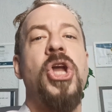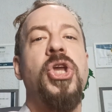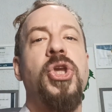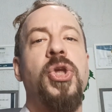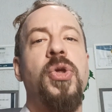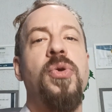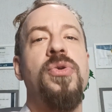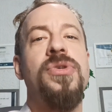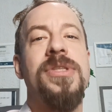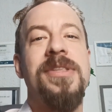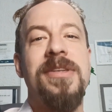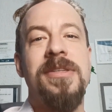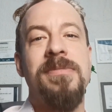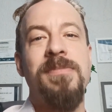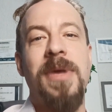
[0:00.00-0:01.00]
use
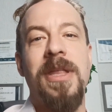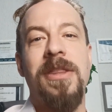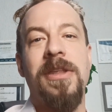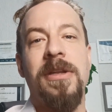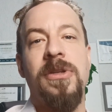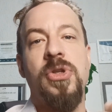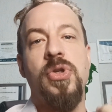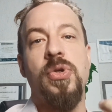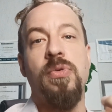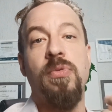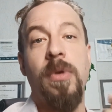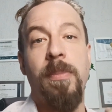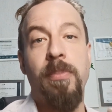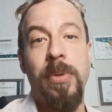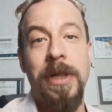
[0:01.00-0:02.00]
this method to
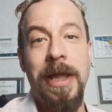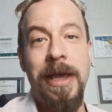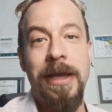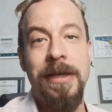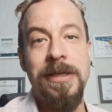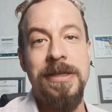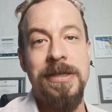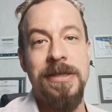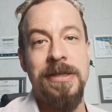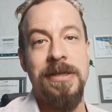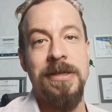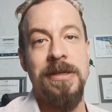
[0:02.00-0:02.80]
replace